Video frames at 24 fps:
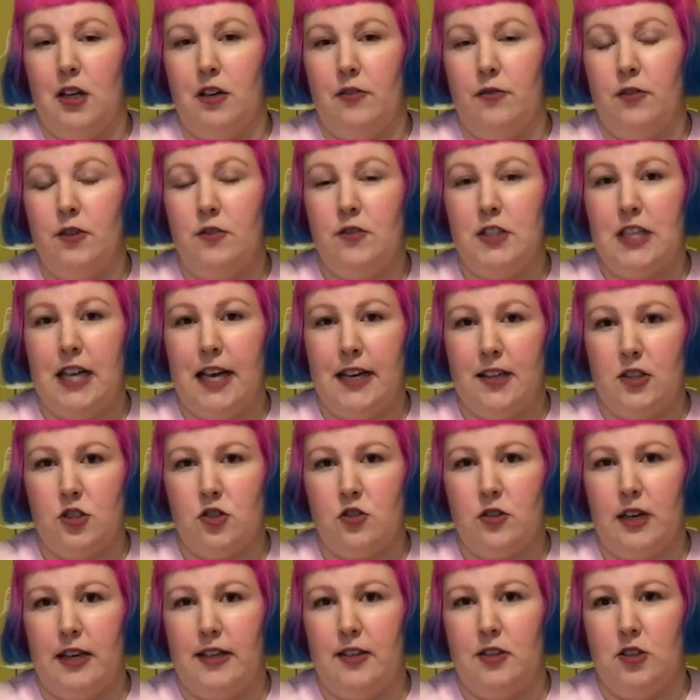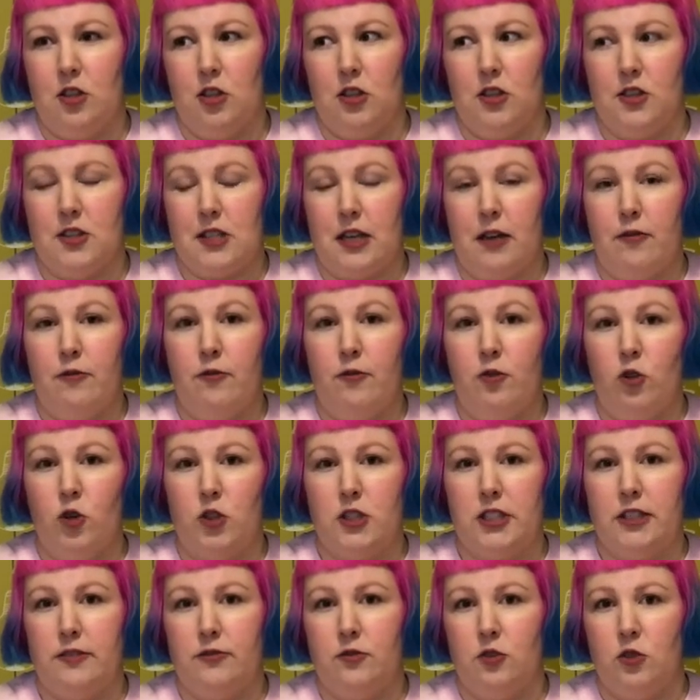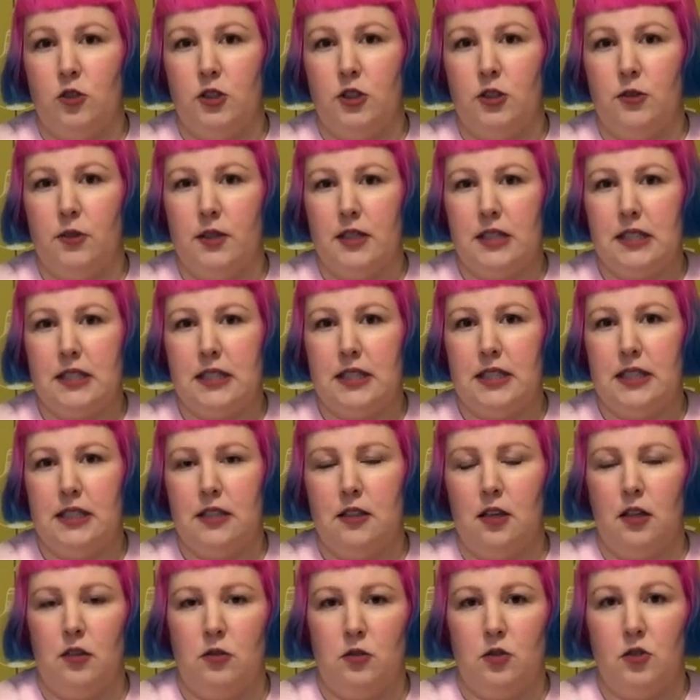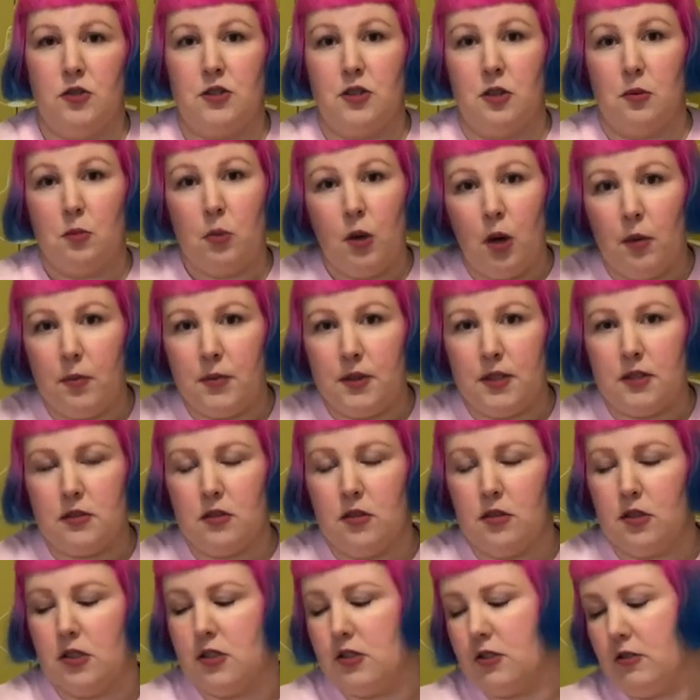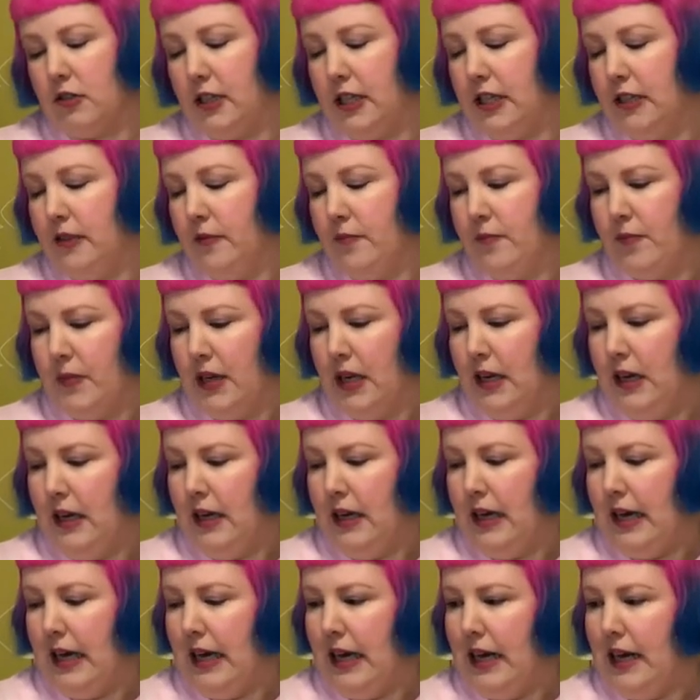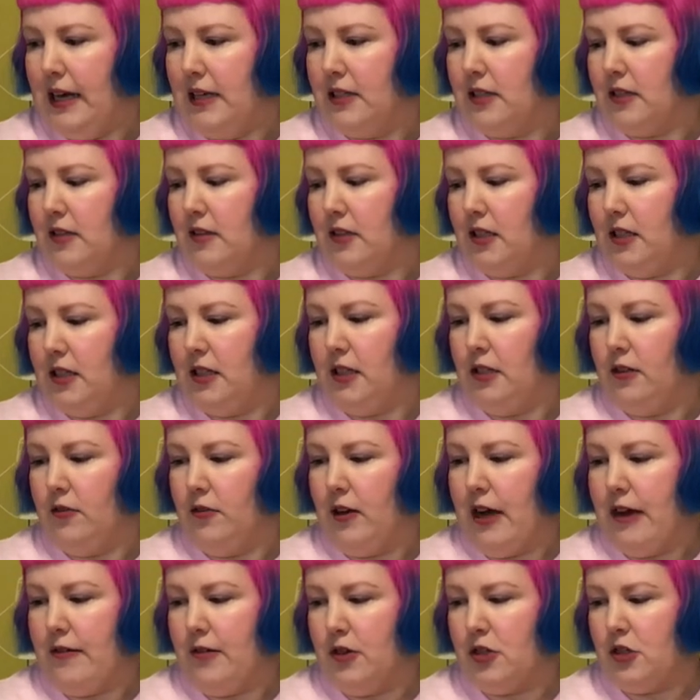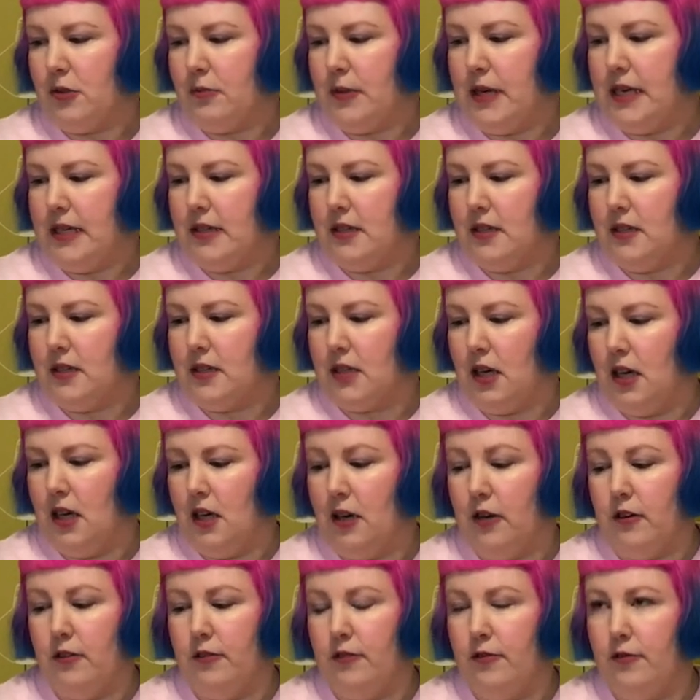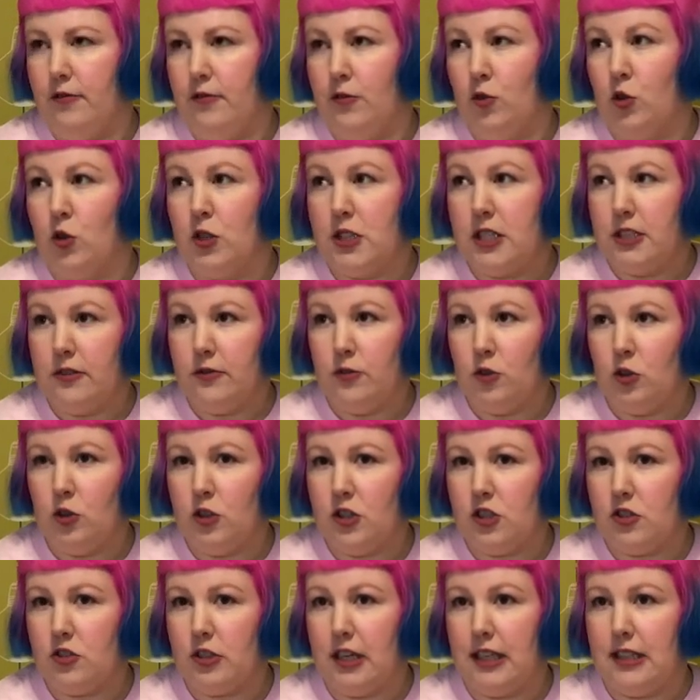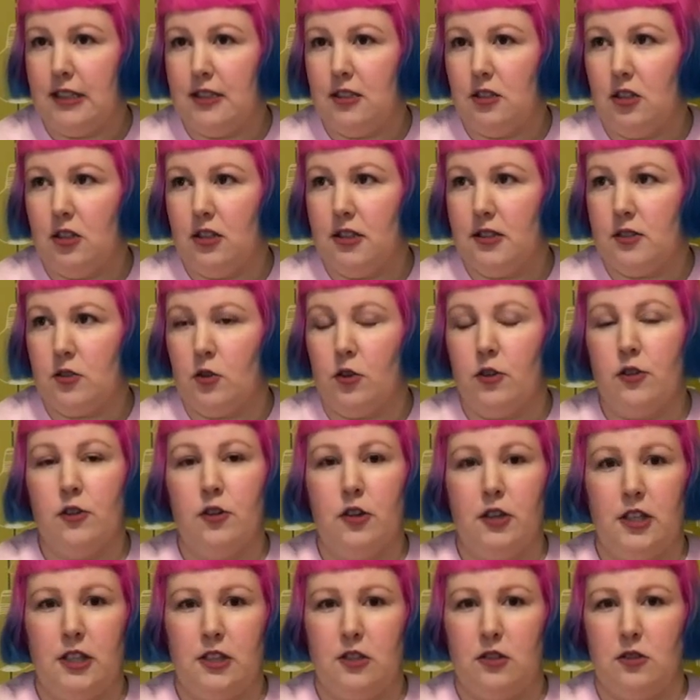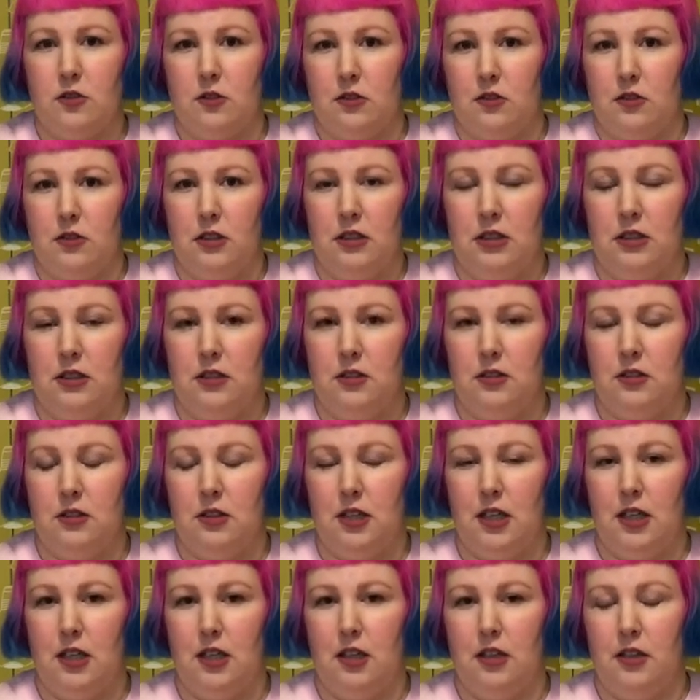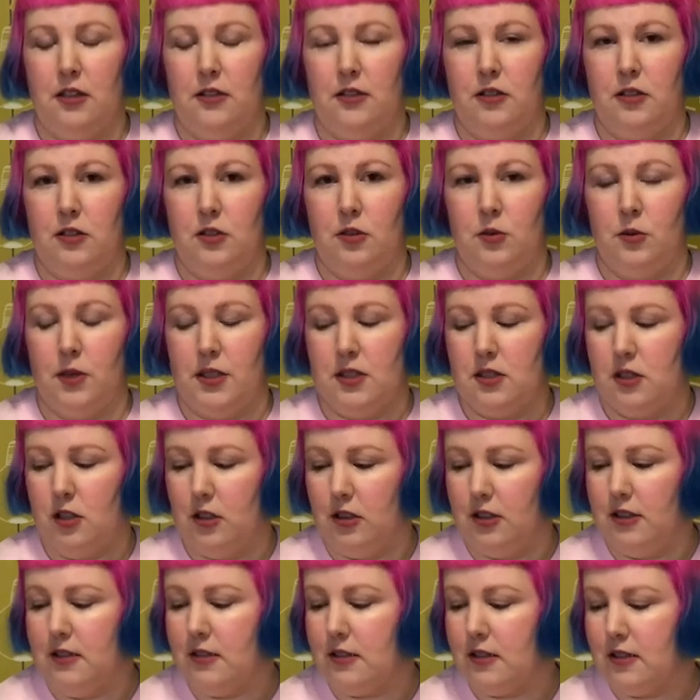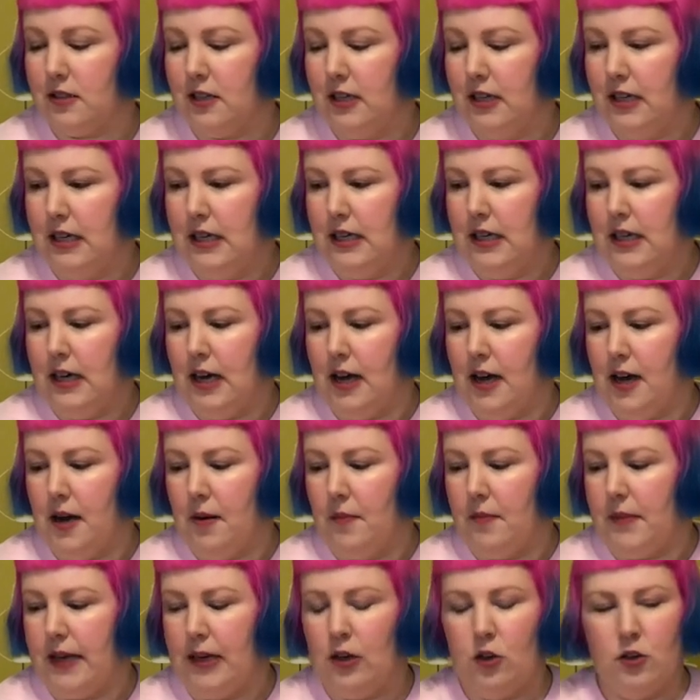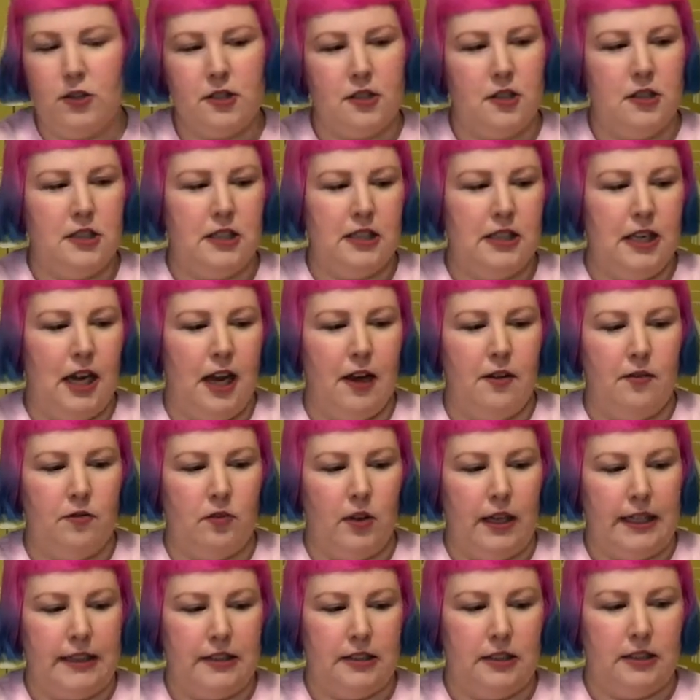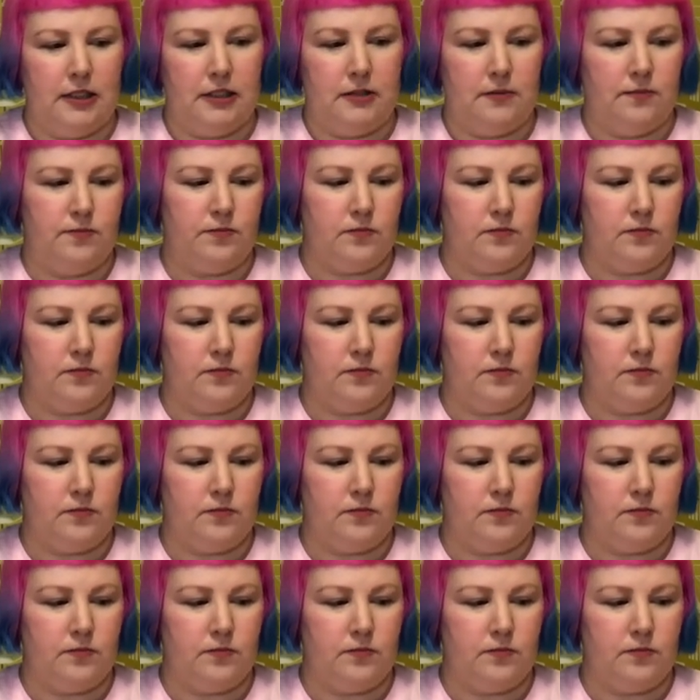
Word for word: 58 Australian dollars and 44 USD. I will also pop this on the screen and the 500 pieces are 44 Australian dollars or 32 uh, US dollars. Um, they also did have like a